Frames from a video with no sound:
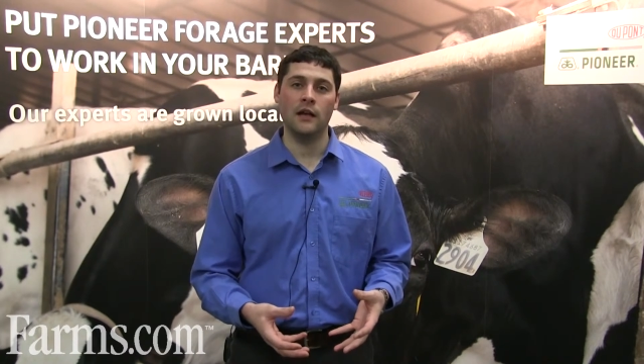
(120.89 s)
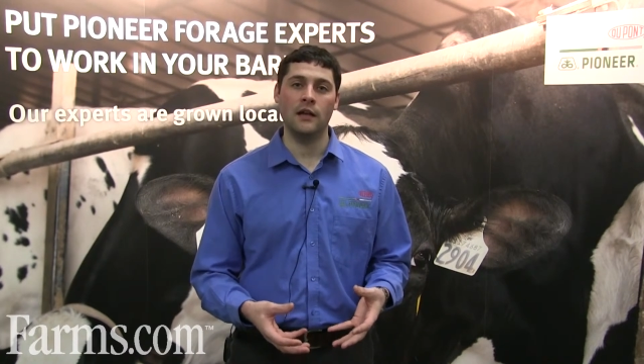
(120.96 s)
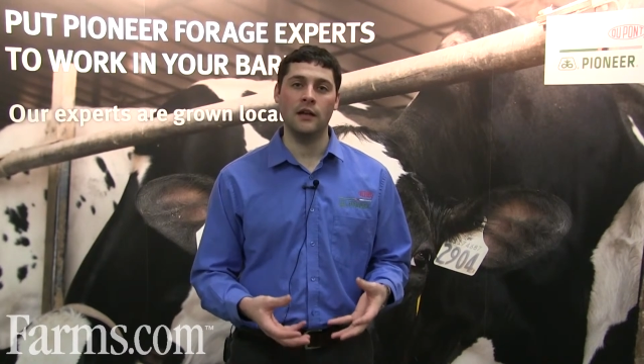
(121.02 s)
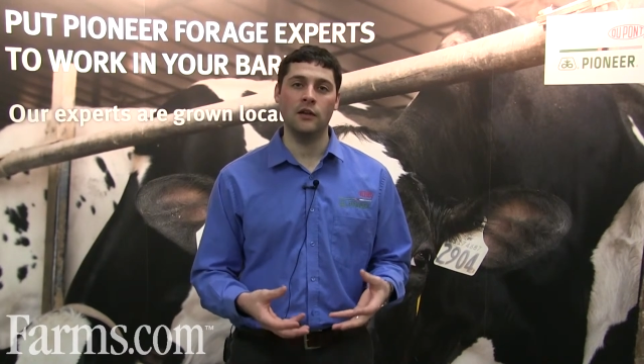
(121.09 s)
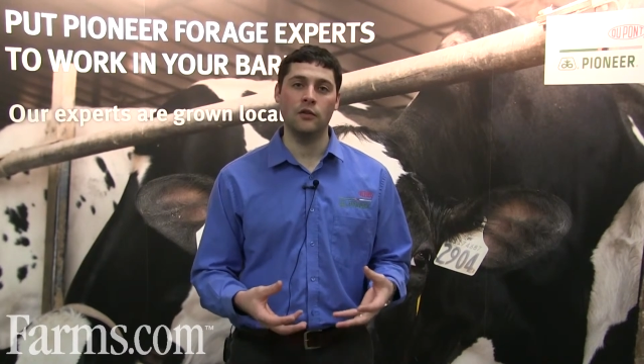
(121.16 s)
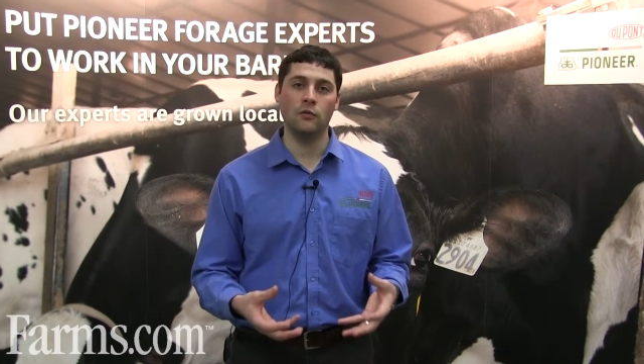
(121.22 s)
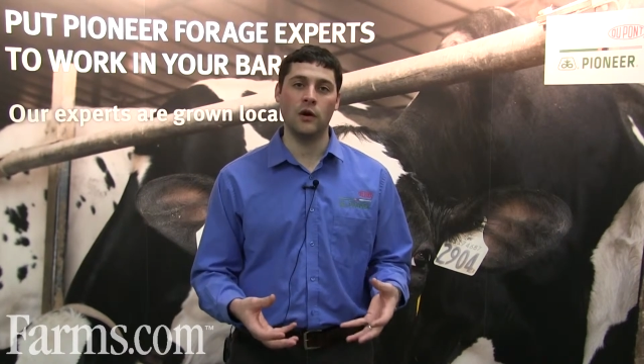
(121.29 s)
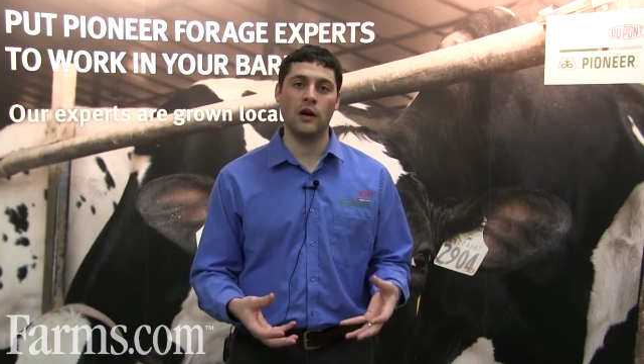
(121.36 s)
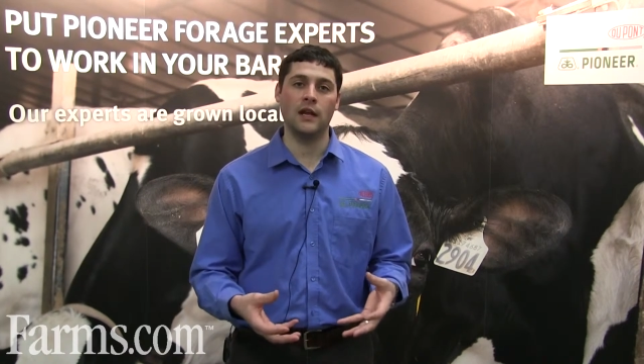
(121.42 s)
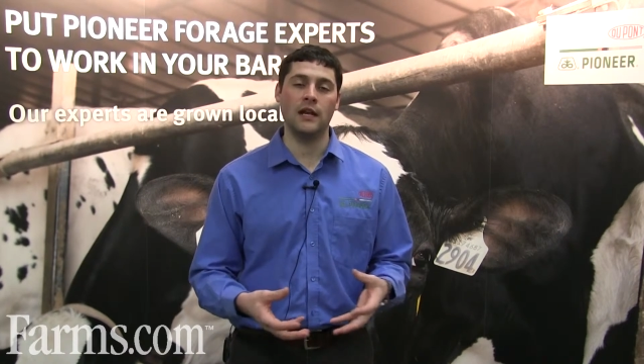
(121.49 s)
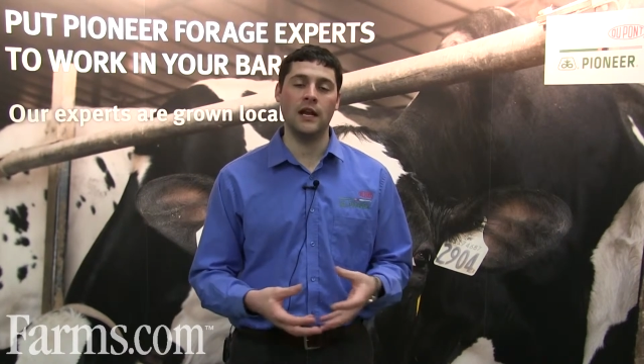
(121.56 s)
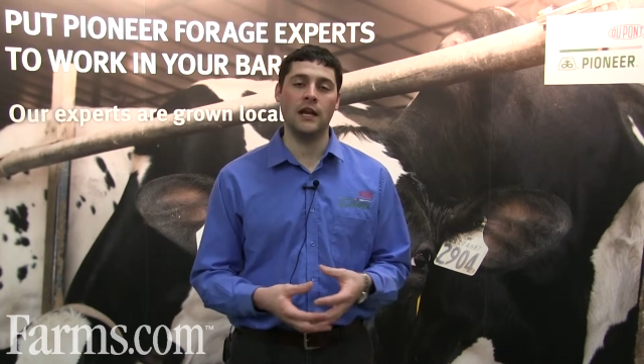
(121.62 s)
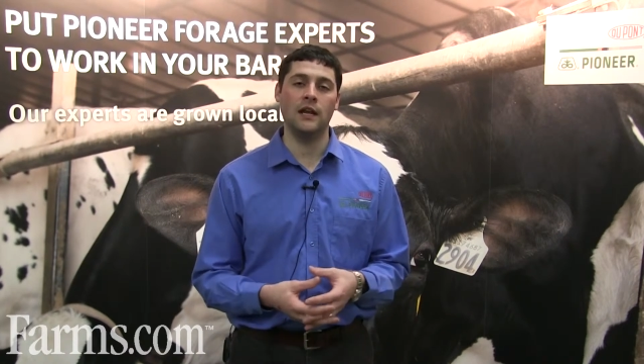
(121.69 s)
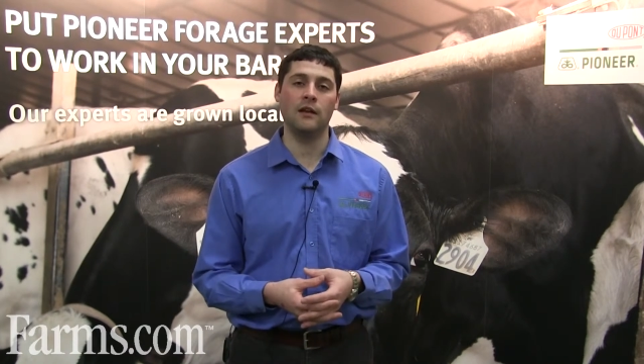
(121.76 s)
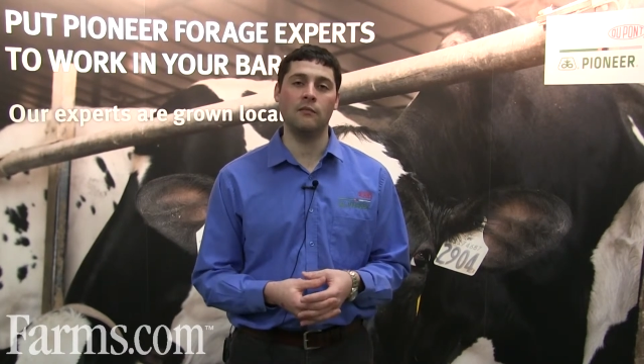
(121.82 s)
into our
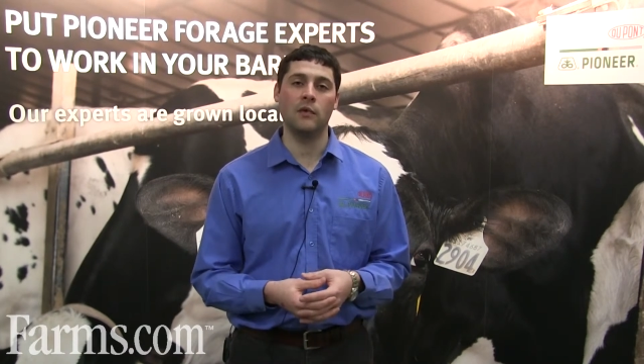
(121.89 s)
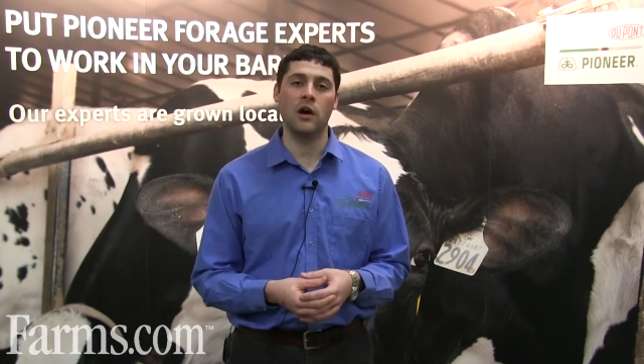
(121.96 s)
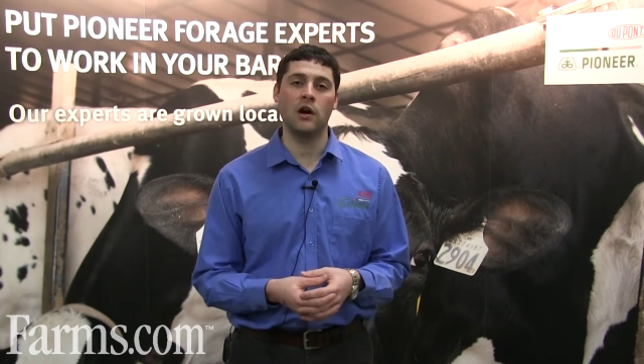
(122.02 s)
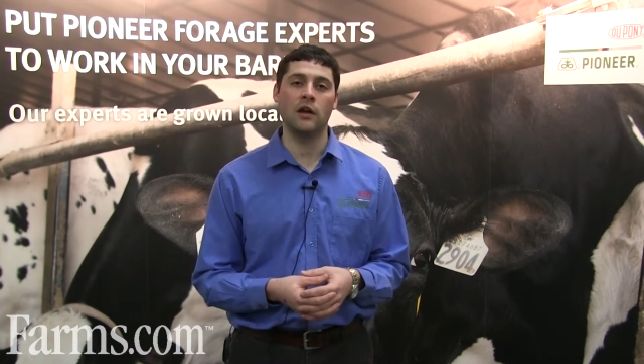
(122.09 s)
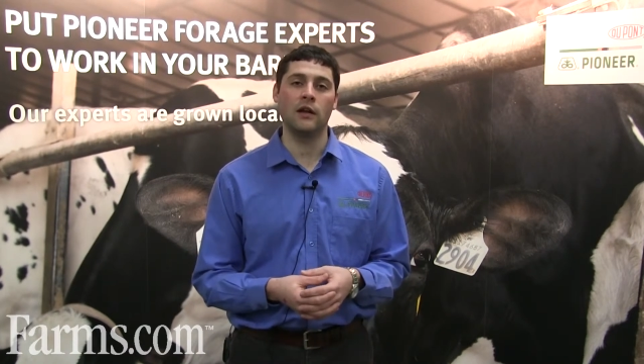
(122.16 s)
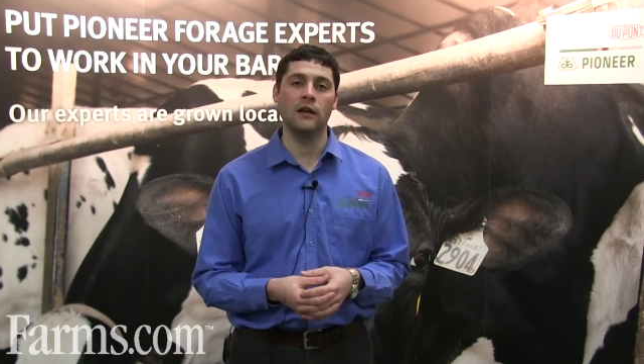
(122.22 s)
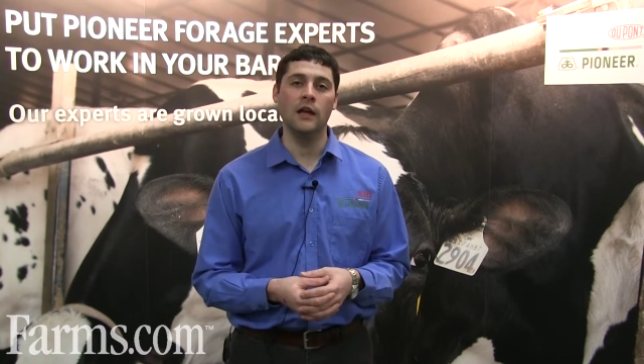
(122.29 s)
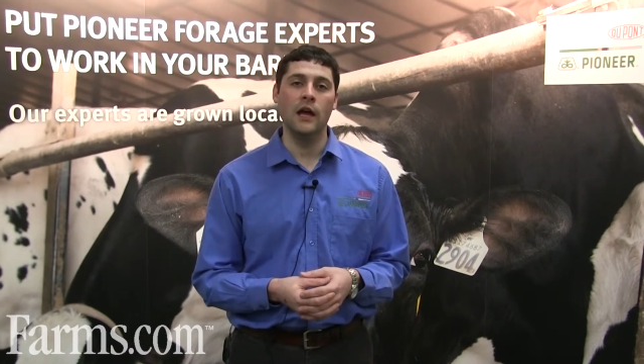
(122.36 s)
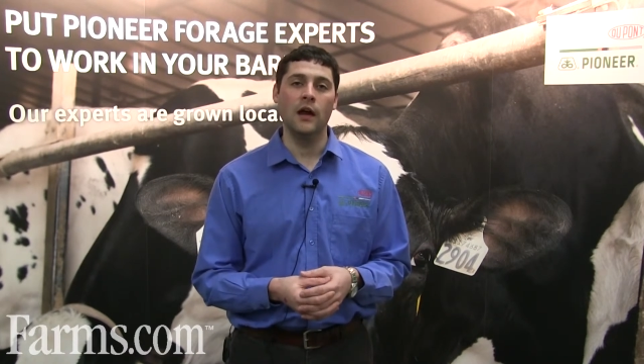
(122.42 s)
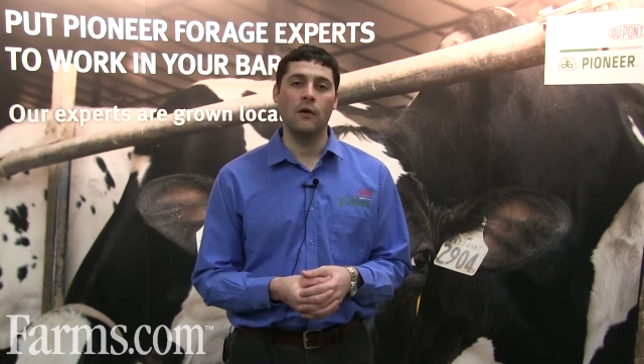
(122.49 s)
Canadian market,